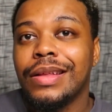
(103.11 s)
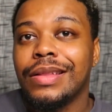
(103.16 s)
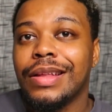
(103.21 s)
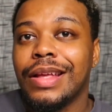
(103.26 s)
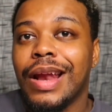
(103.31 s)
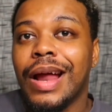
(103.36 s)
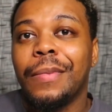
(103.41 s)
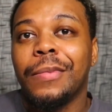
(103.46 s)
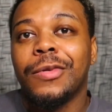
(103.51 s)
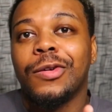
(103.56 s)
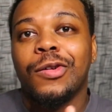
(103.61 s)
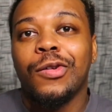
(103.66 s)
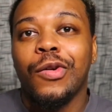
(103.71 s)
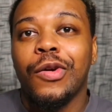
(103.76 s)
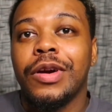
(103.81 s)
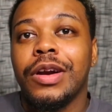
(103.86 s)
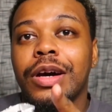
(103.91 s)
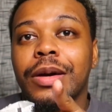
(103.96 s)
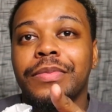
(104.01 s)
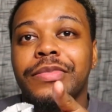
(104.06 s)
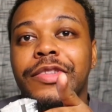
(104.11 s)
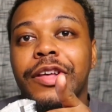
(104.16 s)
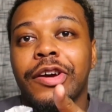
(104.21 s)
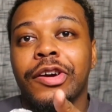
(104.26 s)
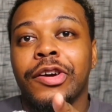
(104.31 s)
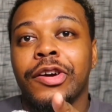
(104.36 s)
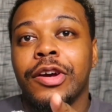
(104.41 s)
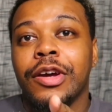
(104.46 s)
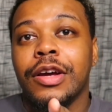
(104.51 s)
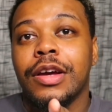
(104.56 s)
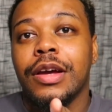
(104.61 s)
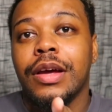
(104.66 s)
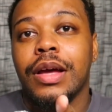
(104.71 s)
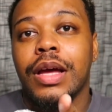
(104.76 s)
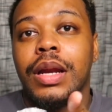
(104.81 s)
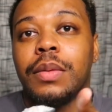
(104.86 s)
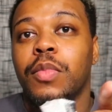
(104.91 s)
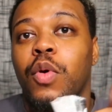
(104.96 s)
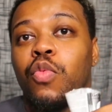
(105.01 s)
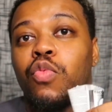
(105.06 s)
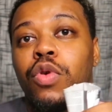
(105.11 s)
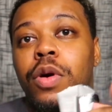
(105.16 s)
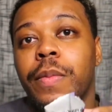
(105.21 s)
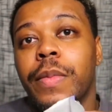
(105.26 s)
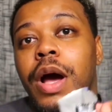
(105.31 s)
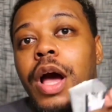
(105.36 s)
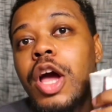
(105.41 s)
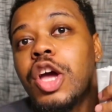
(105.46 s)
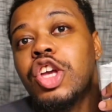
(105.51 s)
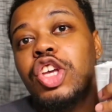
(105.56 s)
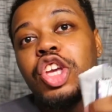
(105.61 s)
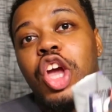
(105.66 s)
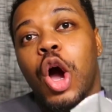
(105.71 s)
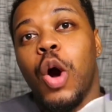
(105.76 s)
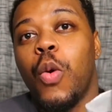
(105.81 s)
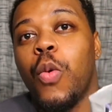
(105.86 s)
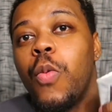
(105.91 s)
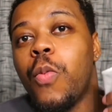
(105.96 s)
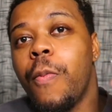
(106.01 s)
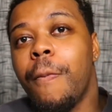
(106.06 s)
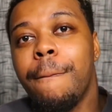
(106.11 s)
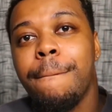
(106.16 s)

then I'm going up there and I'm gonna whoop yo.